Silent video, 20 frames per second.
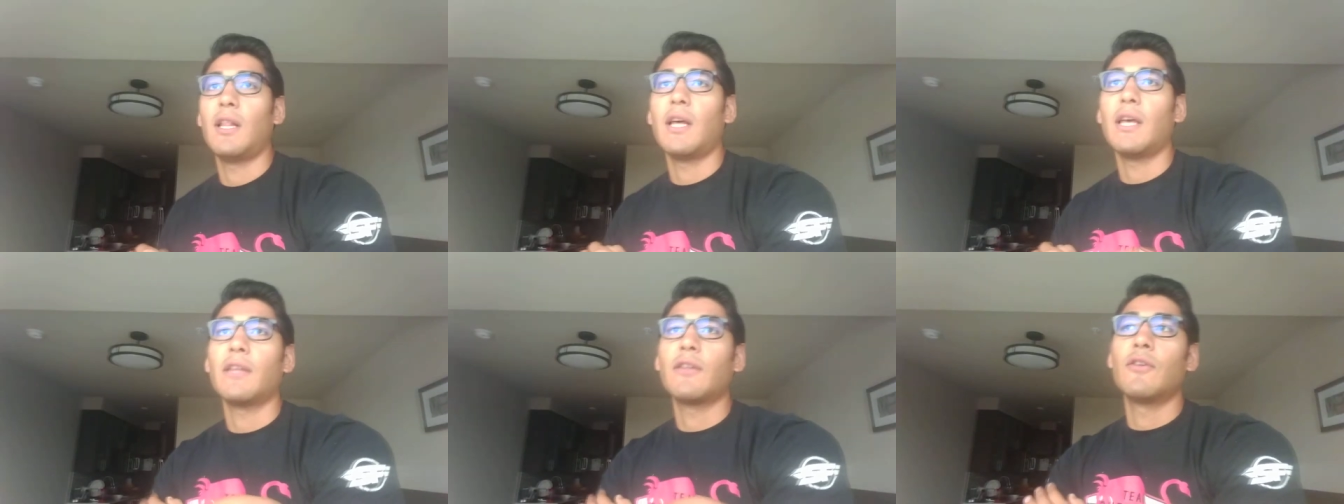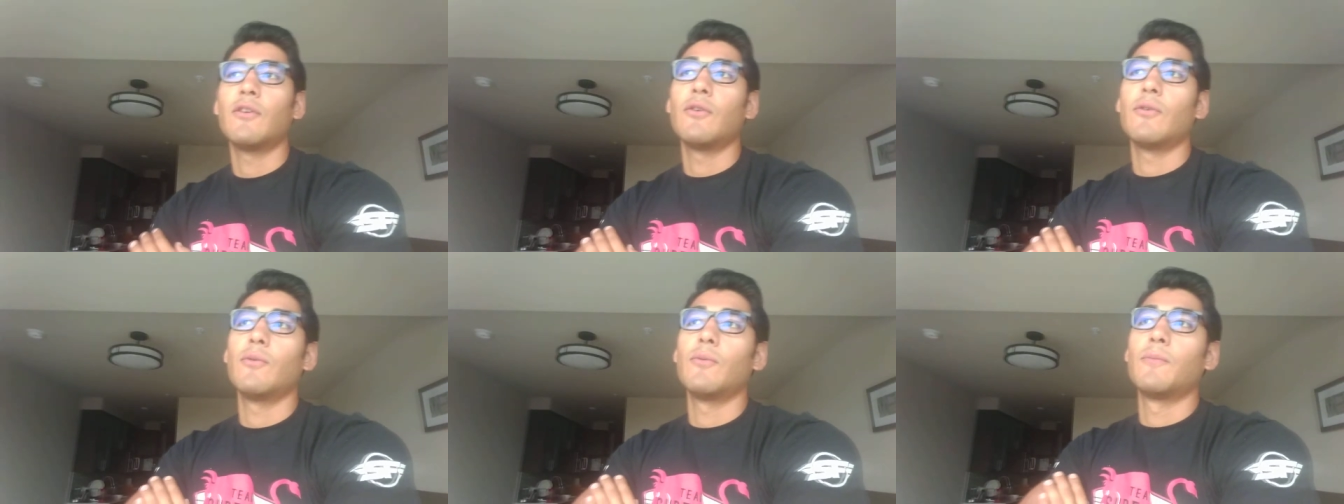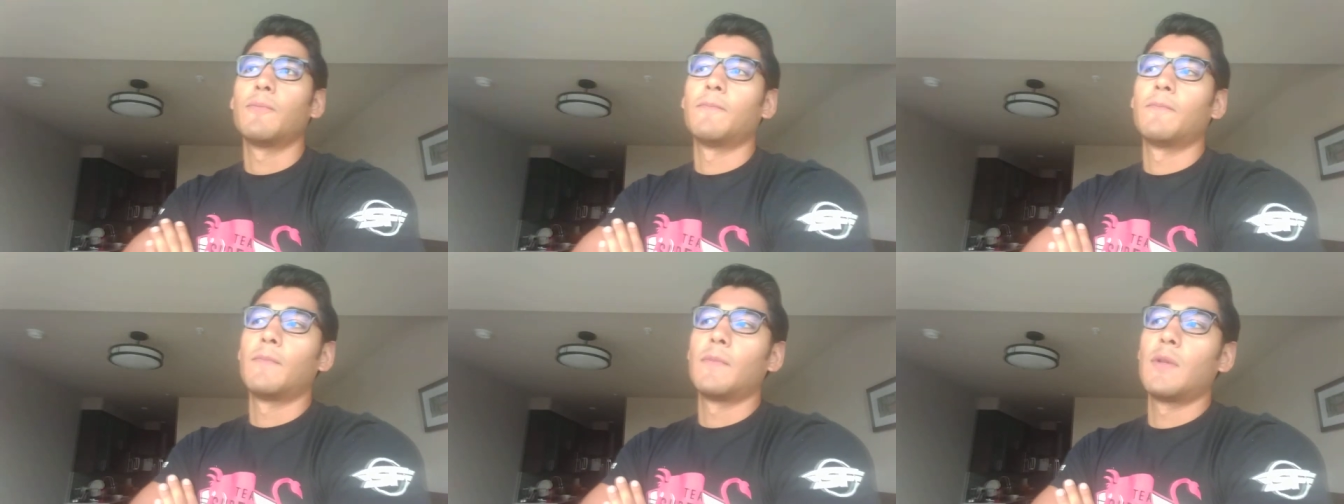I like to,
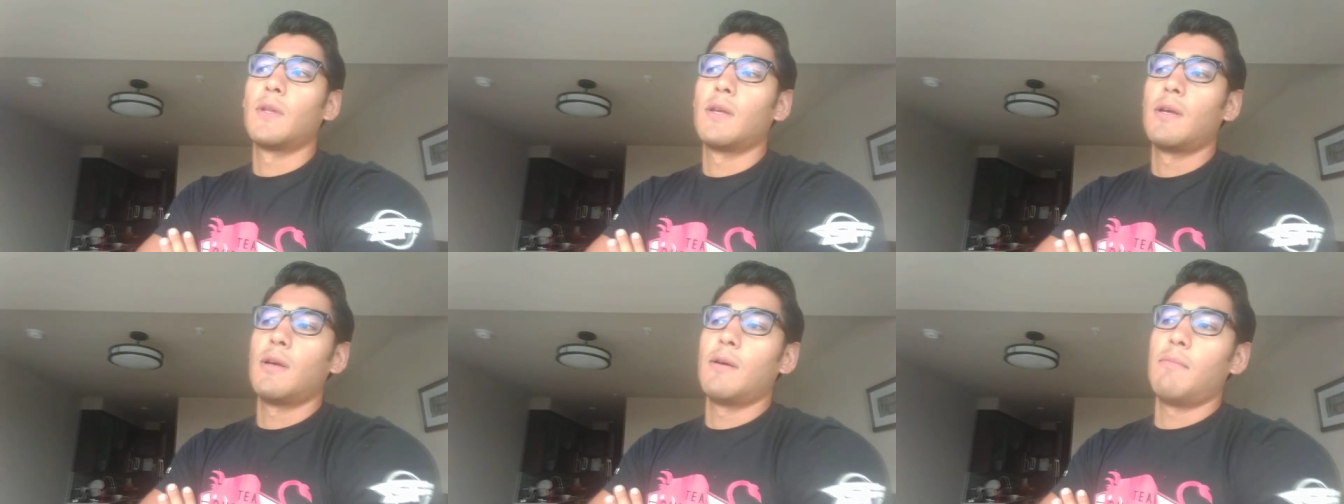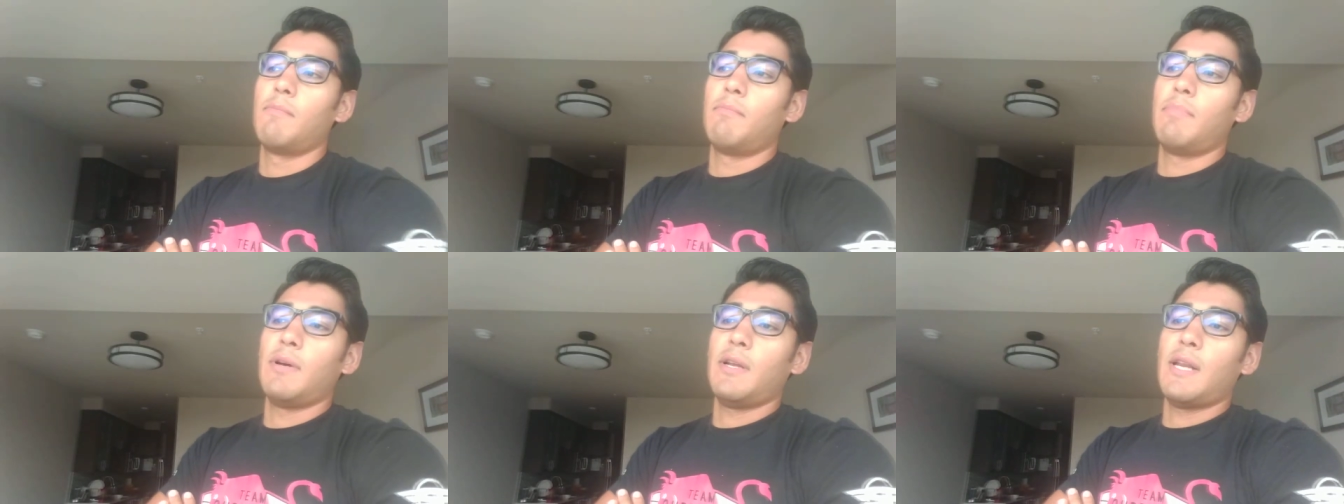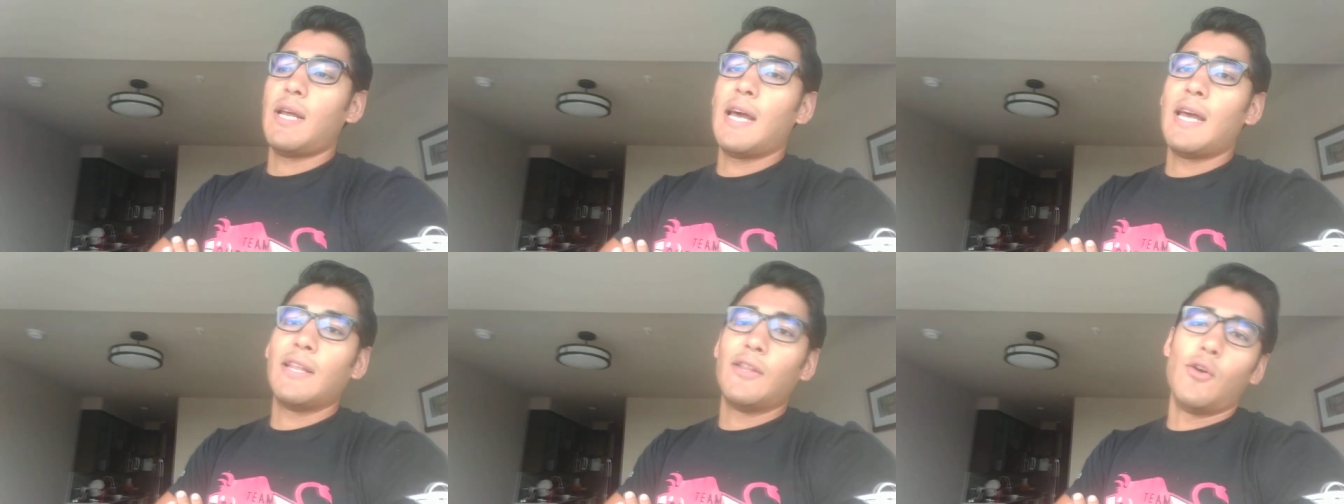but
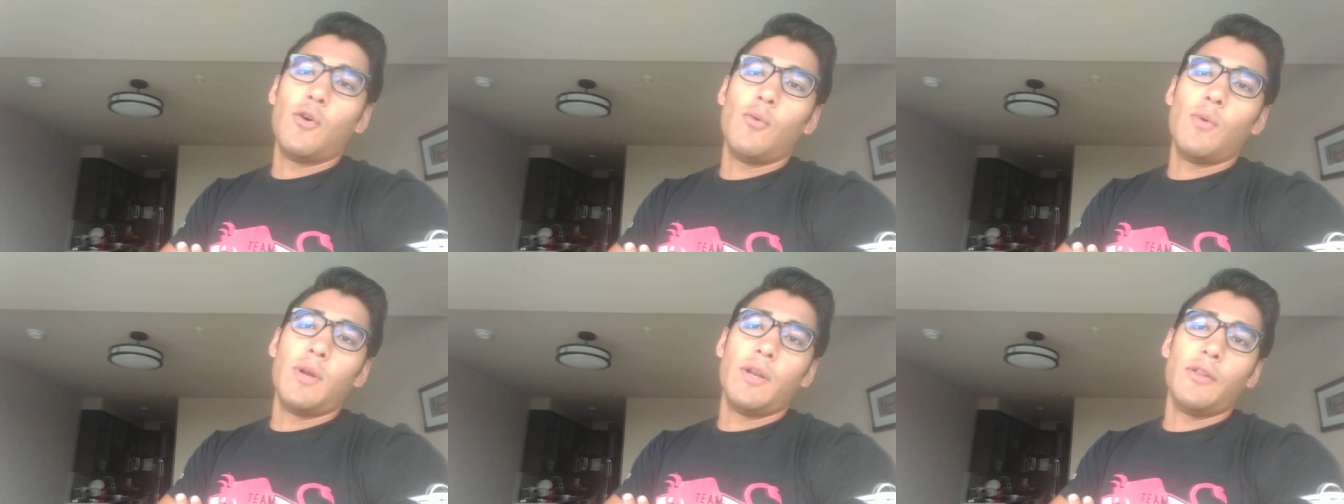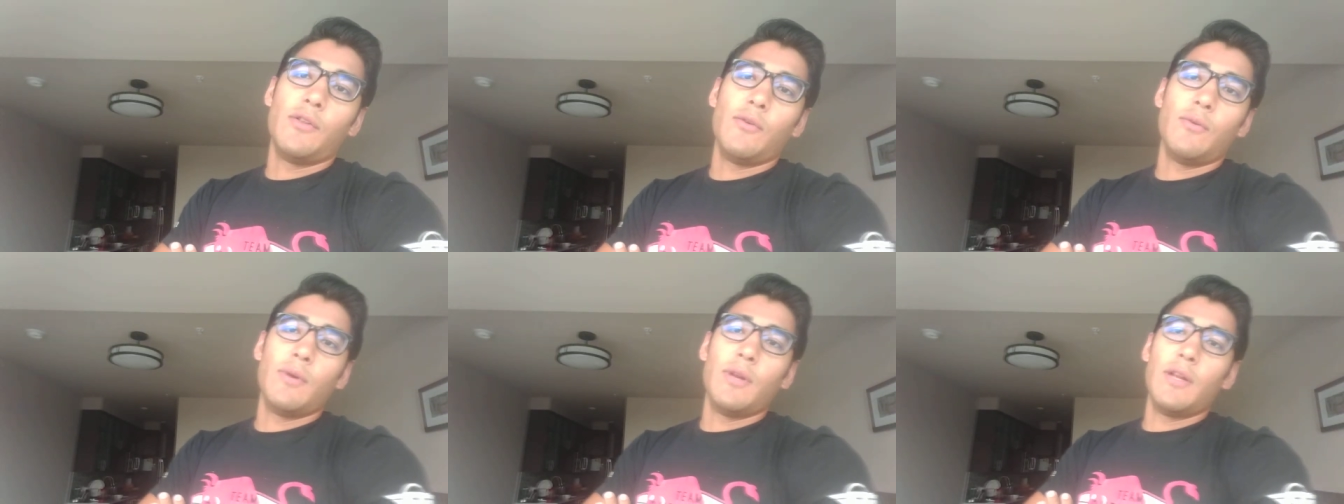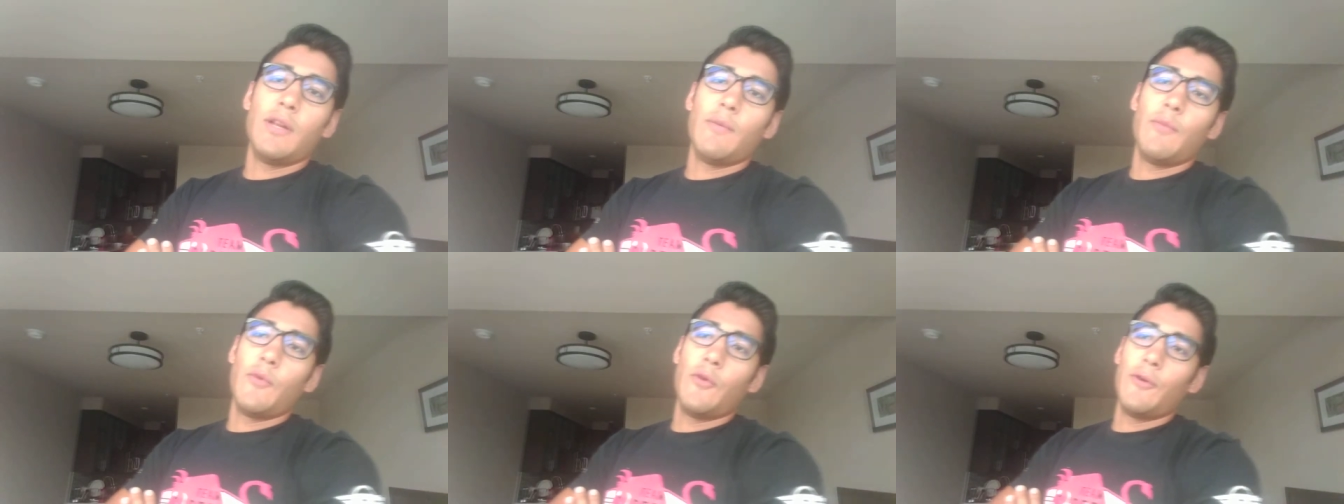I don't want to do it
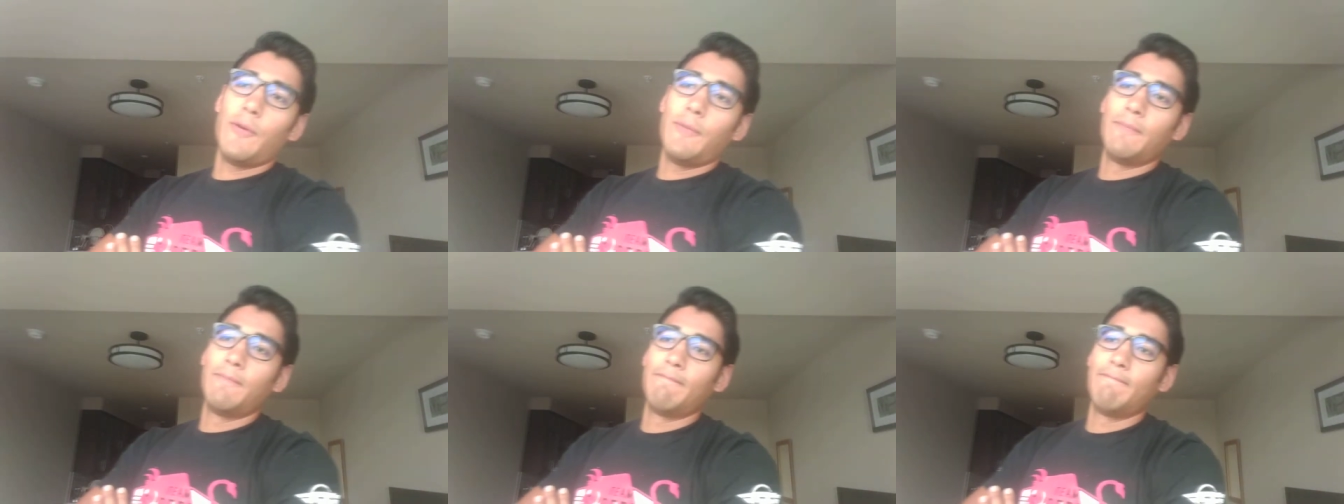anymore.